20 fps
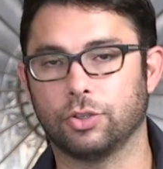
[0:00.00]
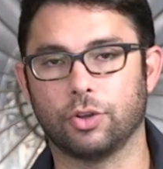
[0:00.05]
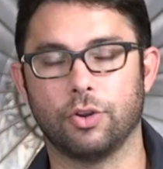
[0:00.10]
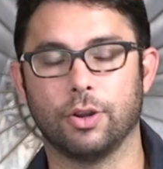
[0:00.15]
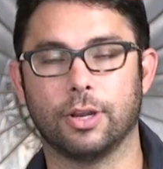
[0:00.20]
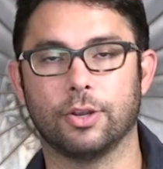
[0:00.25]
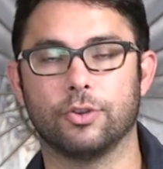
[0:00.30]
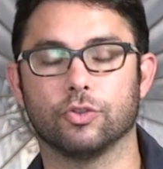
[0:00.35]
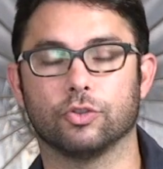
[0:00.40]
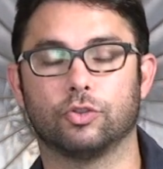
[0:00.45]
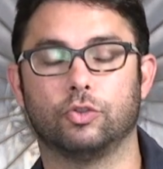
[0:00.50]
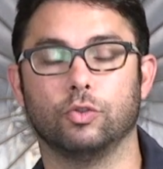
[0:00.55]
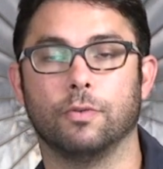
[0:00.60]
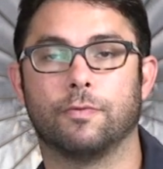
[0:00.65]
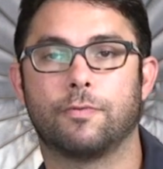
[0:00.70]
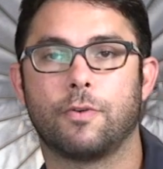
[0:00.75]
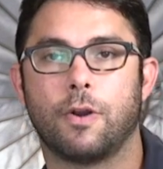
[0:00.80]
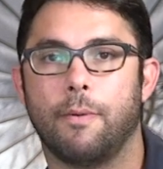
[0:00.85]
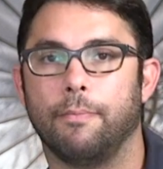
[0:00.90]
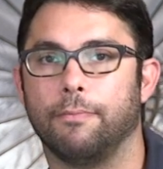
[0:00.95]
so you can just do
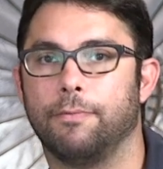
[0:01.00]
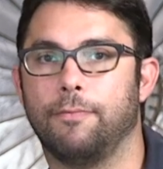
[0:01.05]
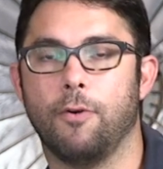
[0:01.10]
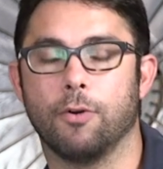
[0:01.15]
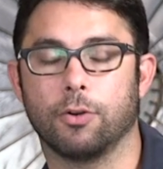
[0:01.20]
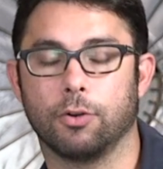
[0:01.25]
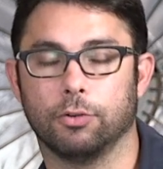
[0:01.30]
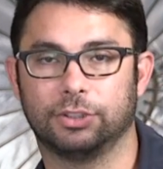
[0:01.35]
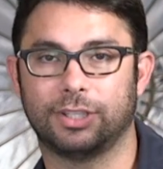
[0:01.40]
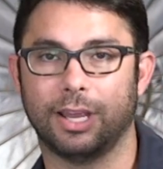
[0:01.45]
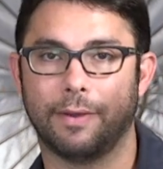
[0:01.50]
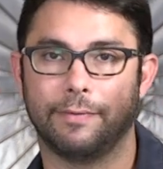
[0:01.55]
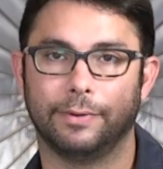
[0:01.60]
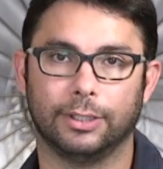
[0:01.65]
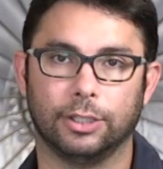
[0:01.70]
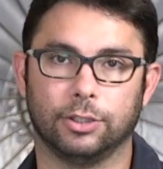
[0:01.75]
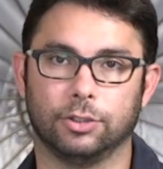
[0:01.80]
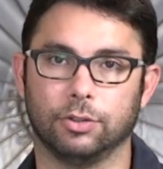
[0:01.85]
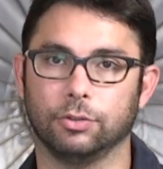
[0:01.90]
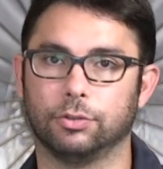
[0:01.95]
from photo
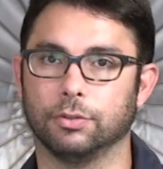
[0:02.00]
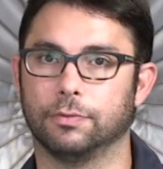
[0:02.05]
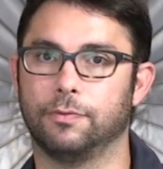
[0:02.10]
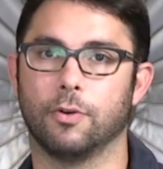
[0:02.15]
72 to